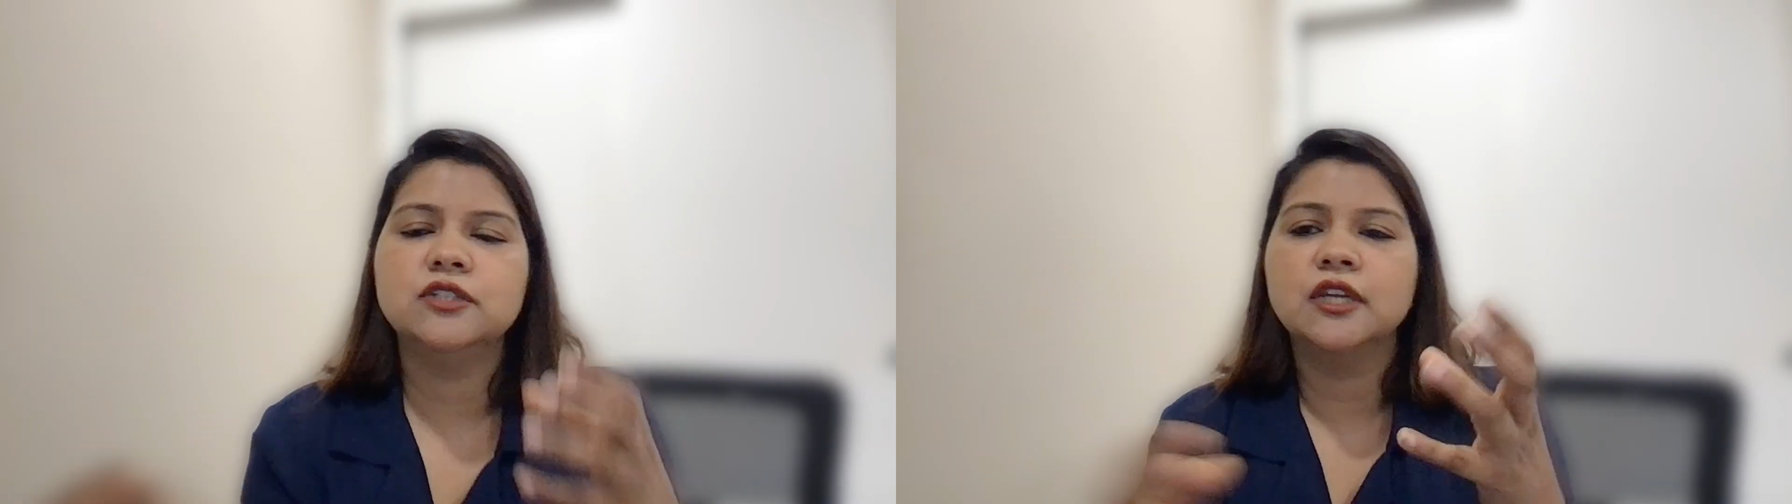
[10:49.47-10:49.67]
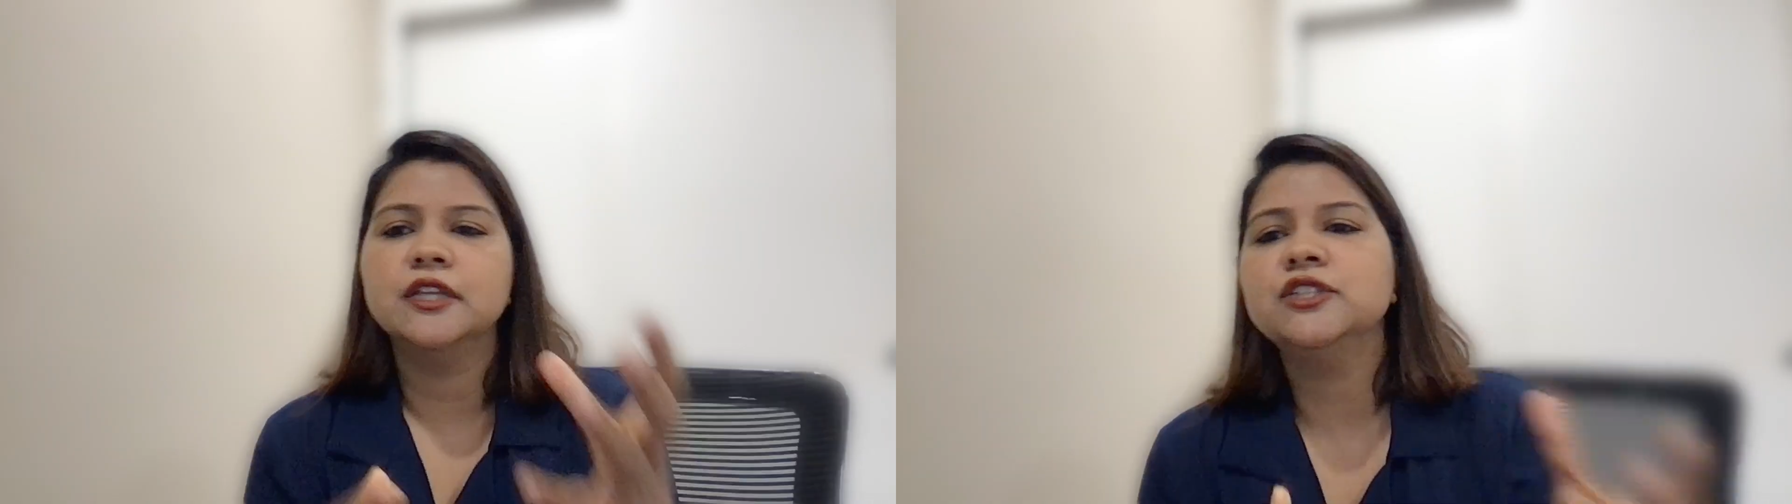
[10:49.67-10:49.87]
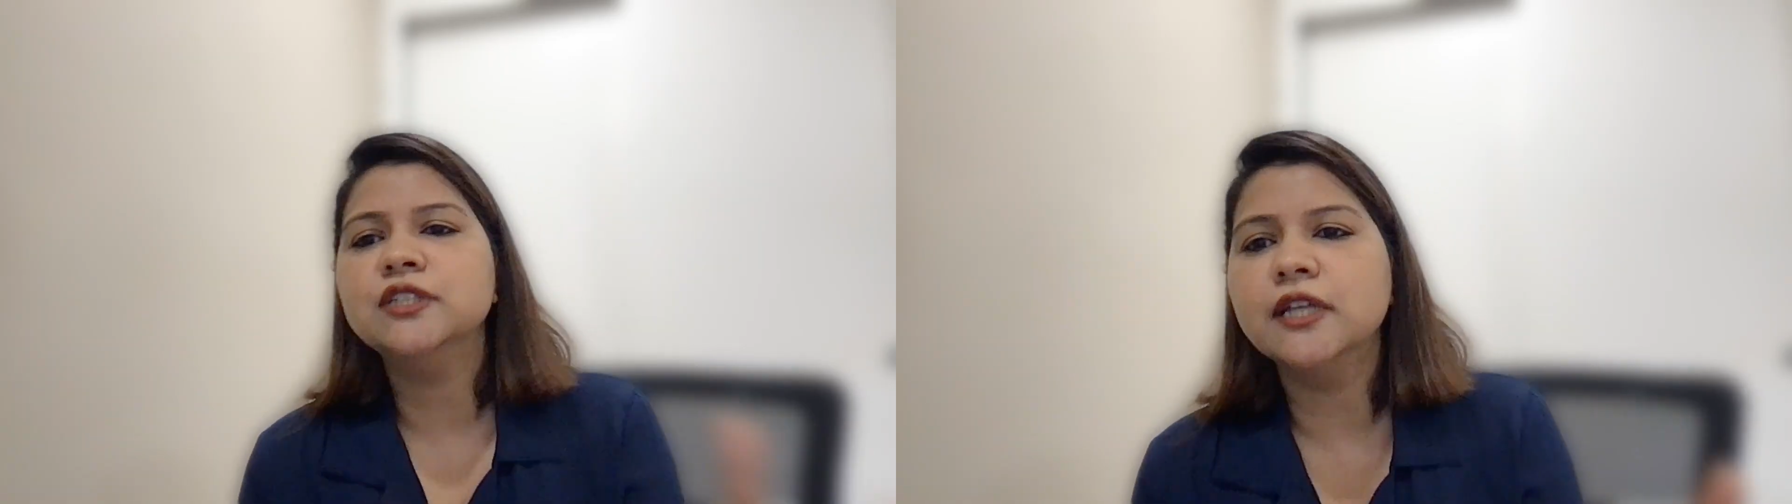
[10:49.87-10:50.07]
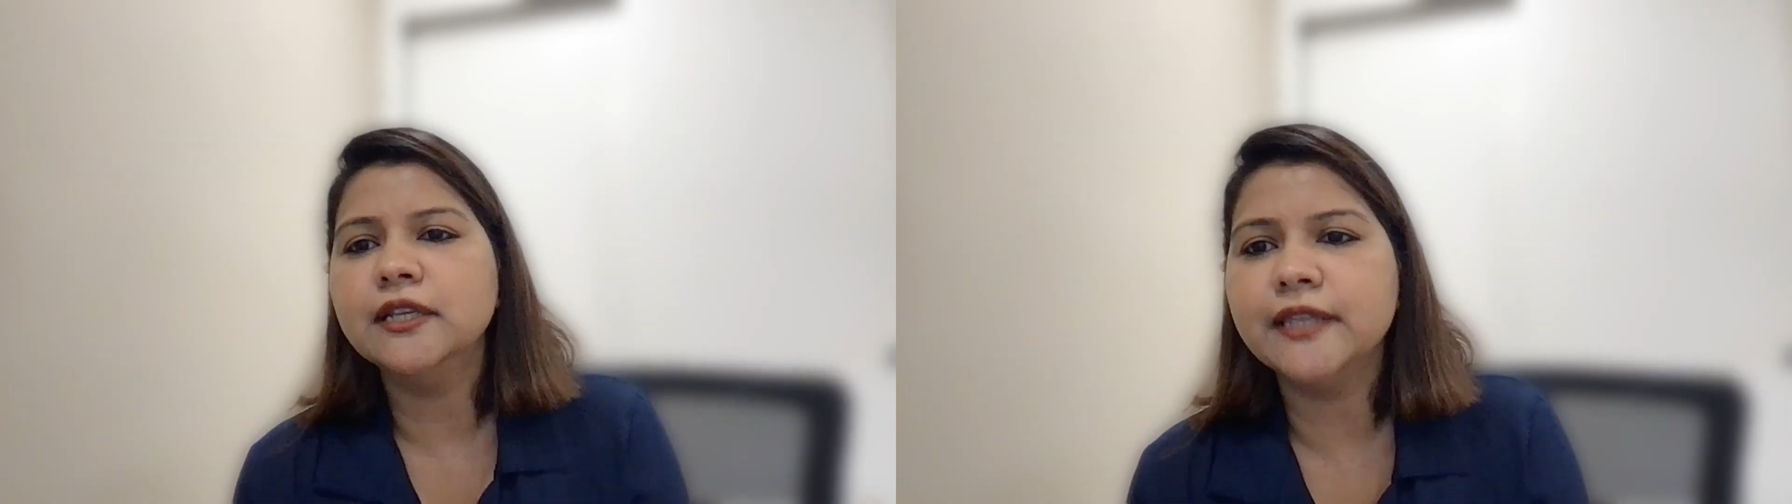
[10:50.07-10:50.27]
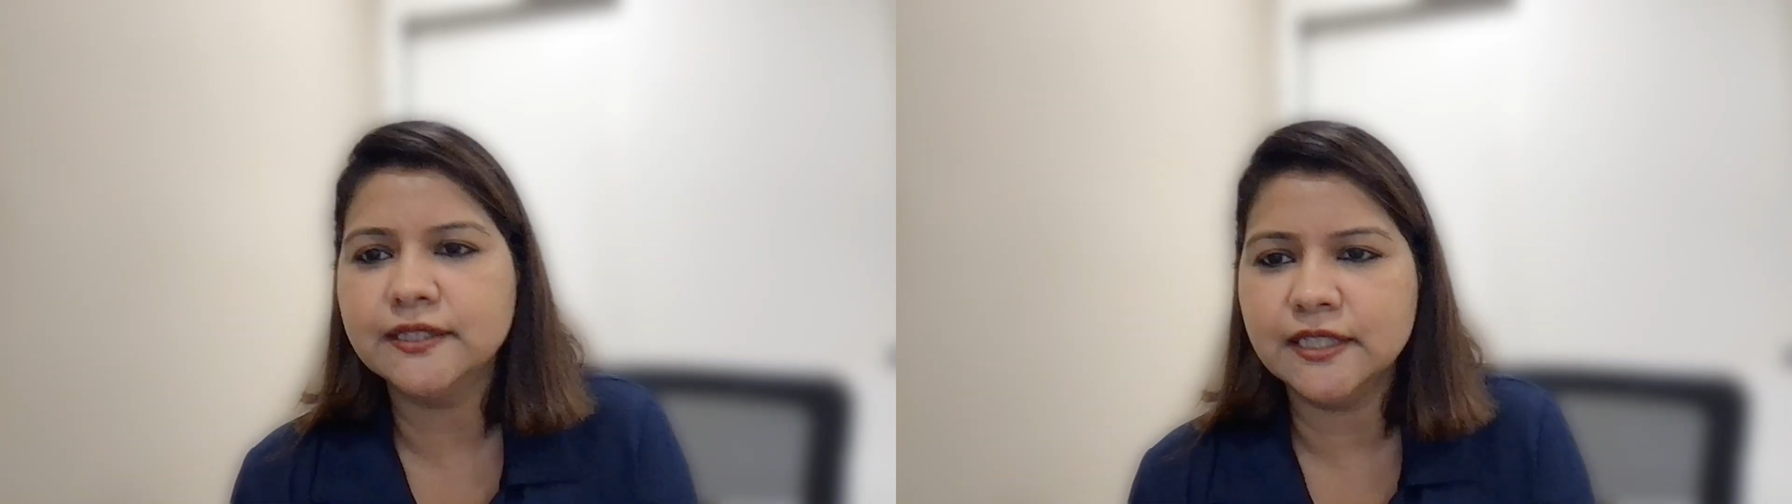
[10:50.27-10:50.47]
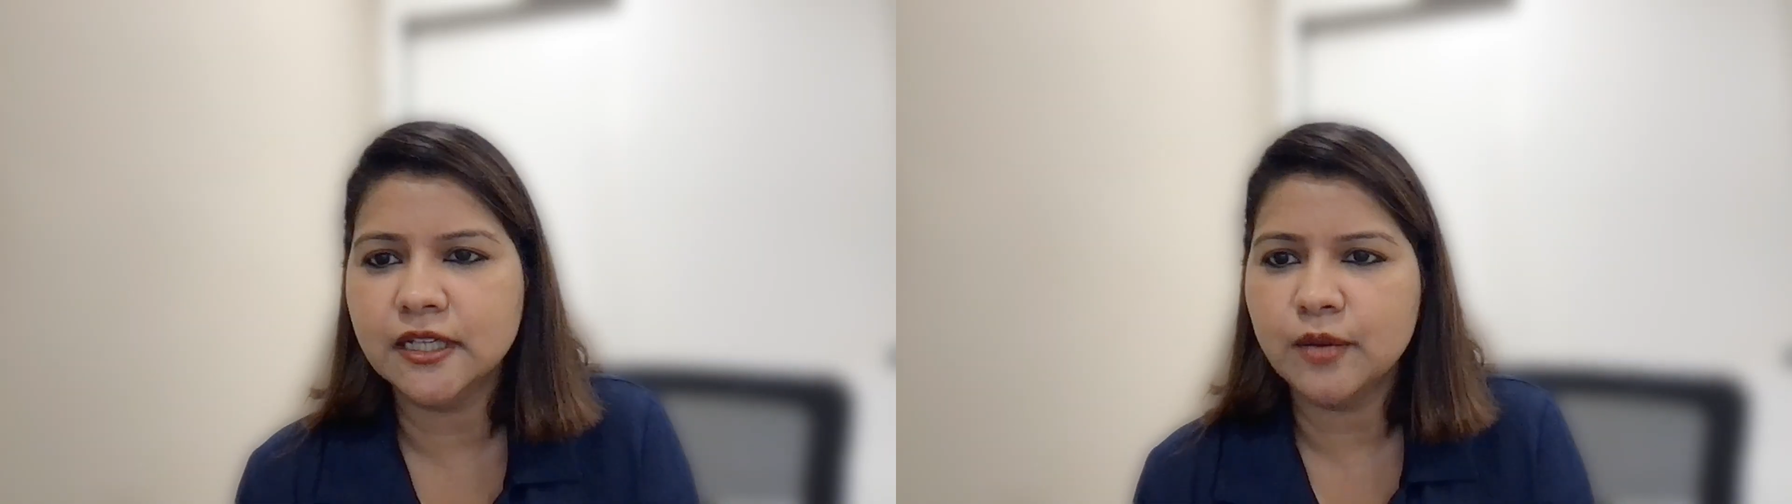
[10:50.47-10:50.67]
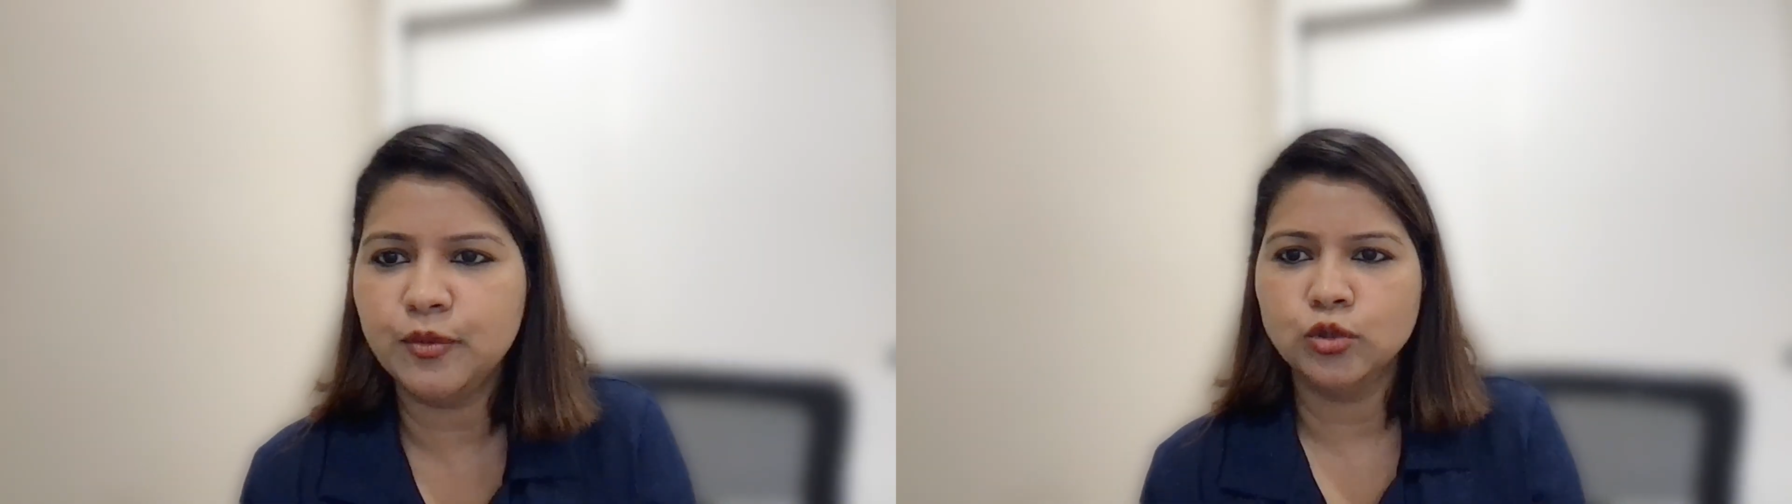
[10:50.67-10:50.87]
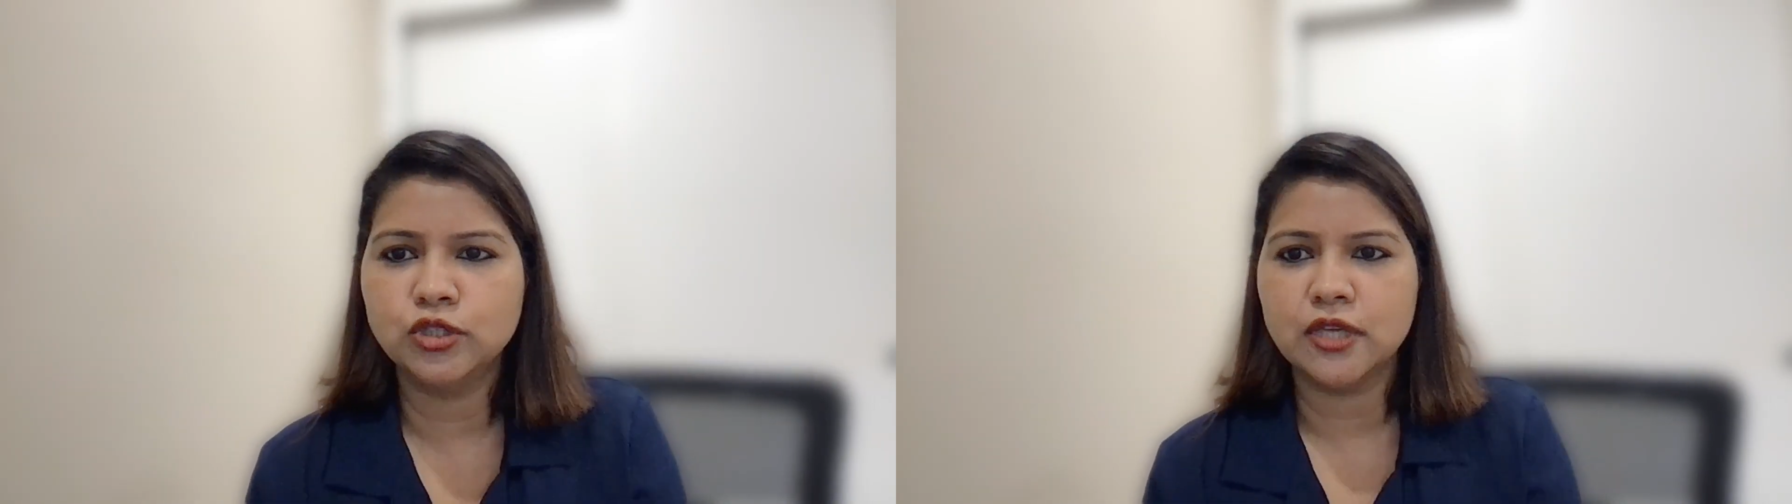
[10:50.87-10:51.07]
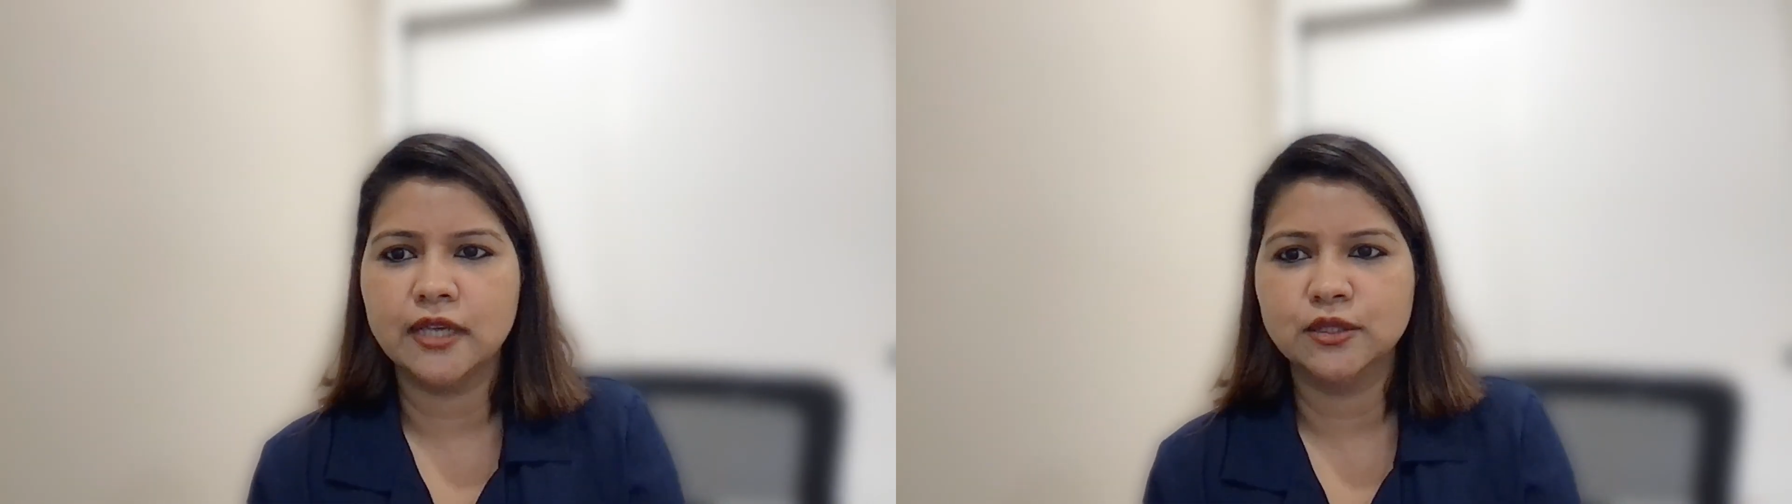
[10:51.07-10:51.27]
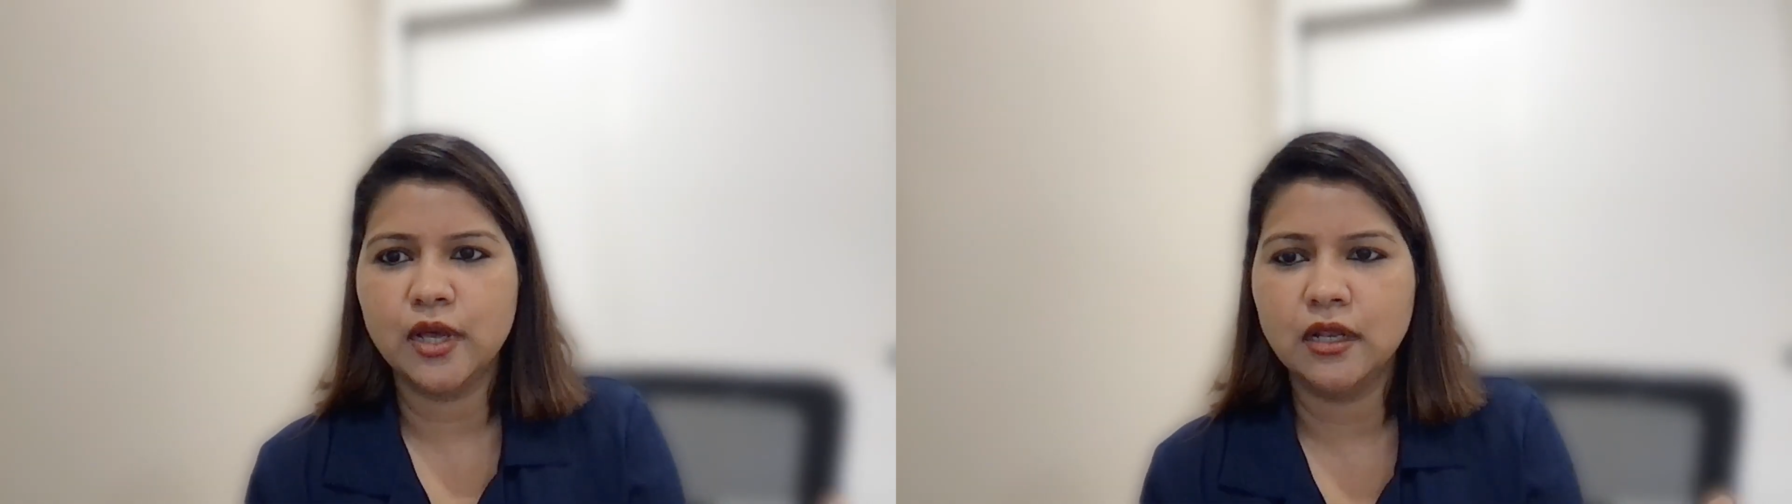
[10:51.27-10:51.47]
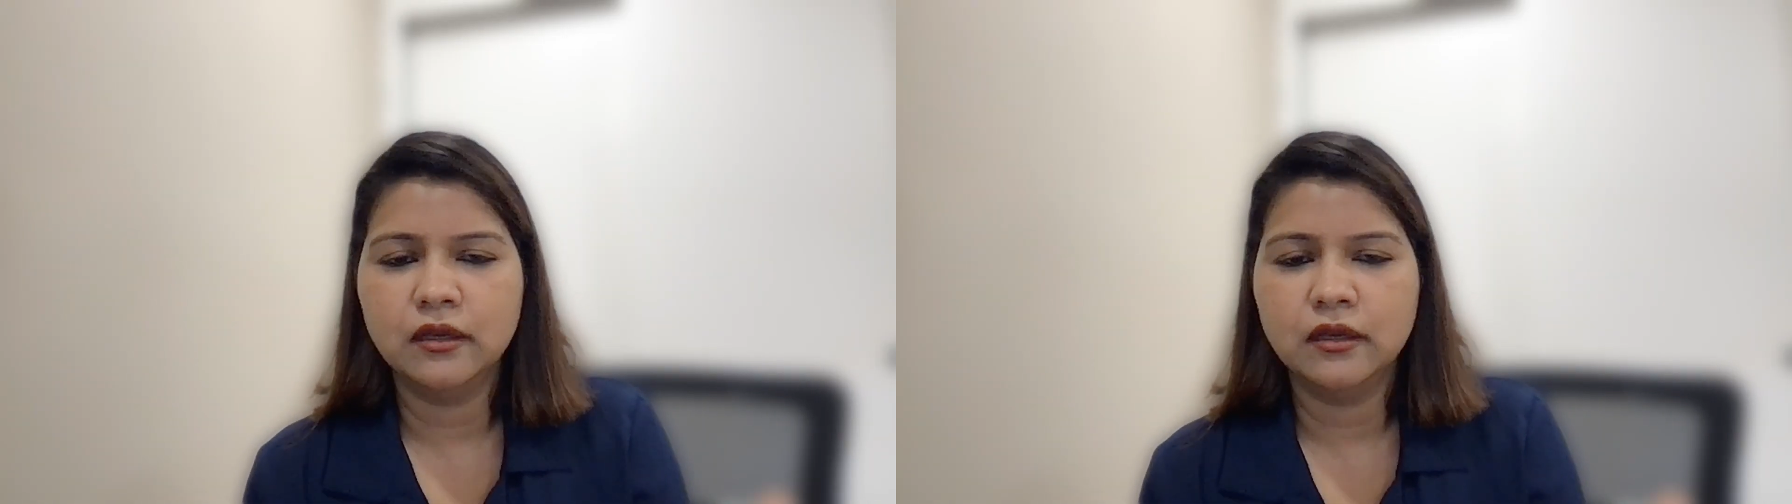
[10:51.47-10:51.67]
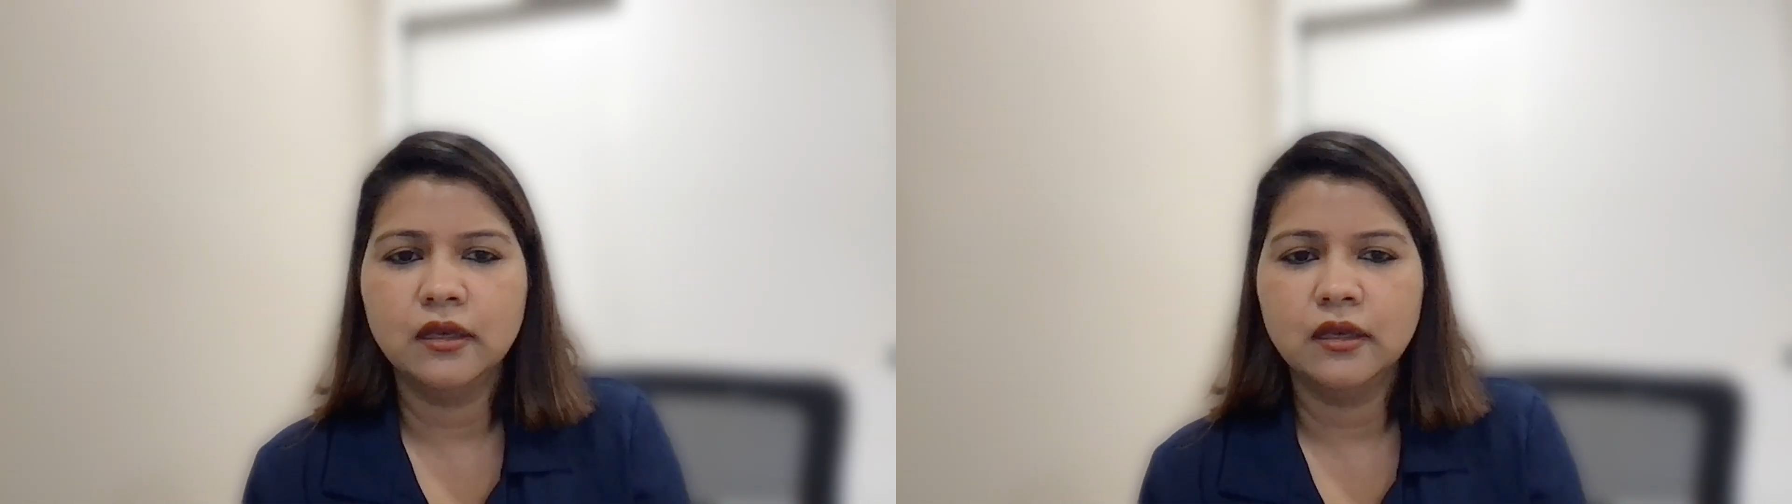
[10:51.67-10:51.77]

traditional testing approach as well.